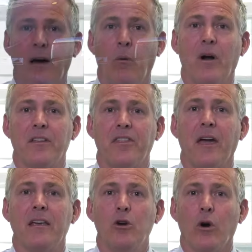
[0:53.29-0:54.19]
I want to
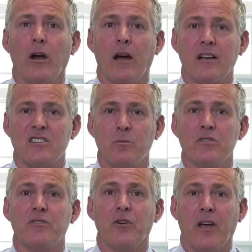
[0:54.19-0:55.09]
thank you, our
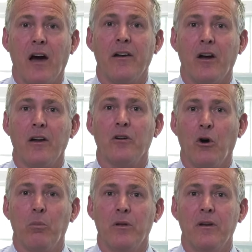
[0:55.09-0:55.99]
customers, for counting on
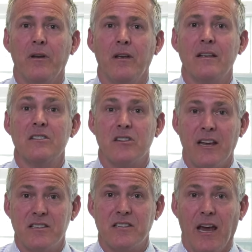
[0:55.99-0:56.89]
Copeland.
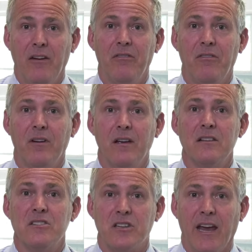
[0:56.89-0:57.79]
Stay safe,
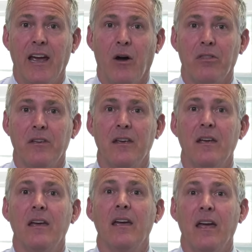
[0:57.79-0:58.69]
stay healthy,
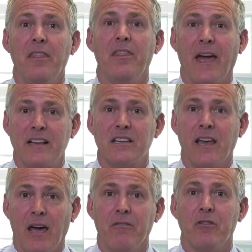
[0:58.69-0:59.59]
and thanks
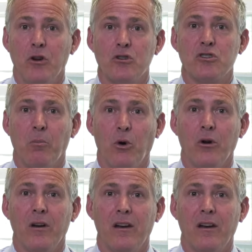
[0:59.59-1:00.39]
again for your support.